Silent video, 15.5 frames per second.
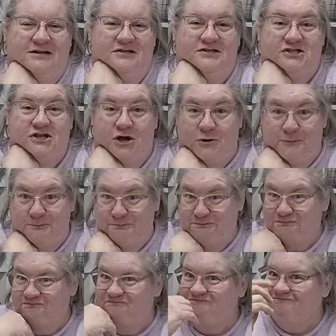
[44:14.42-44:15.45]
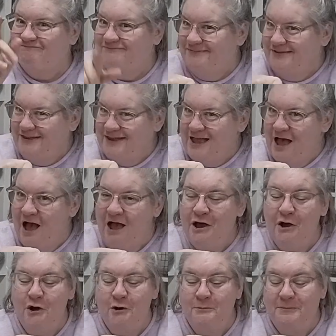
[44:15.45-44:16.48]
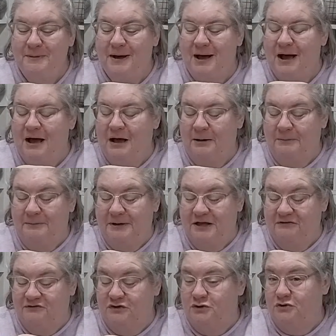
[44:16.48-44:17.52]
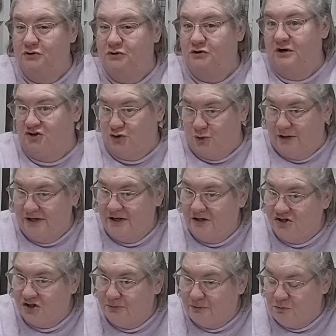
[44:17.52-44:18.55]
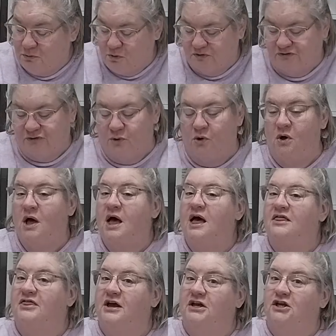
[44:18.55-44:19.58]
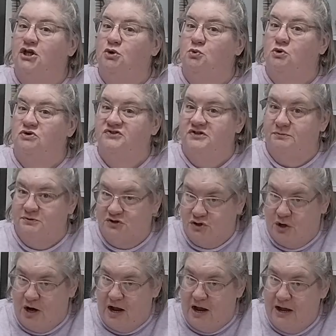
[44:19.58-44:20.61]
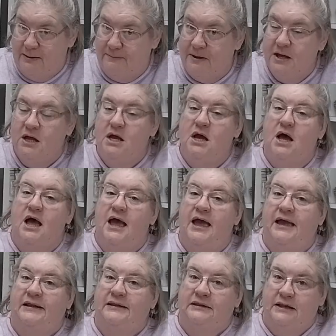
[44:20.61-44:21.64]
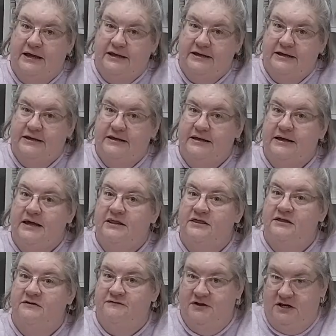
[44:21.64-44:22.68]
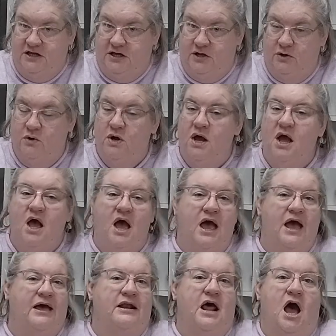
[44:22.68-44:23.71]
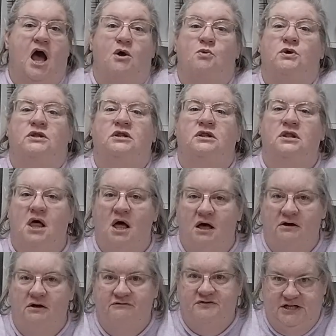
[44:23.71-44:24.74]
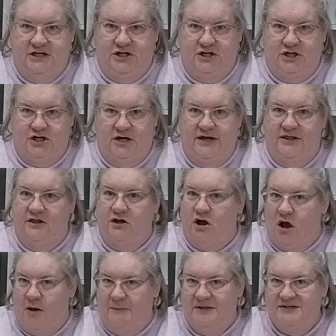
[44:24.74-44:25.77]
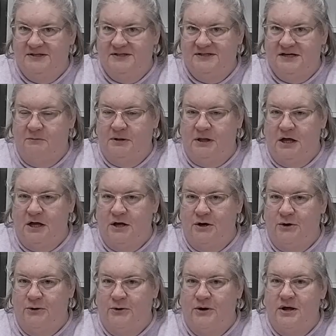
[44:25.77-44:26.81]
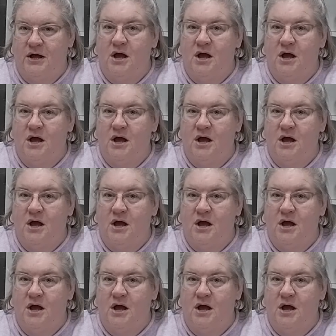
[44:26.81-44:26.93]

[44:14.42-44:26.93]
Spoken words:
So I hope if you're enjoying Sheep and Wool School that you will subscribe and like the video. And I would love to hear in the comments down below